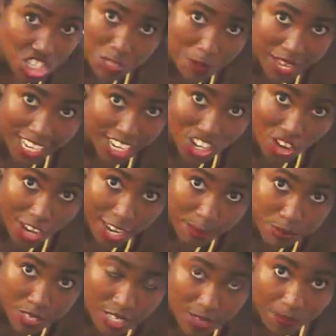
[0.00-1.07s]
Just make it your
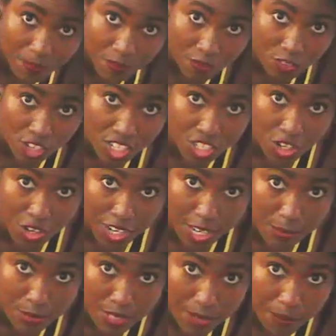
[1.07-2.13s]
hips. Just your
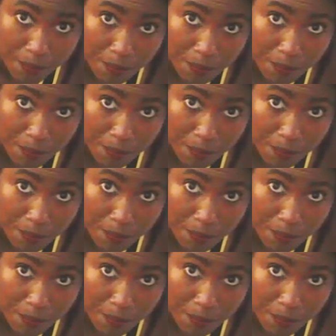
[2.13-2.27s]
hips.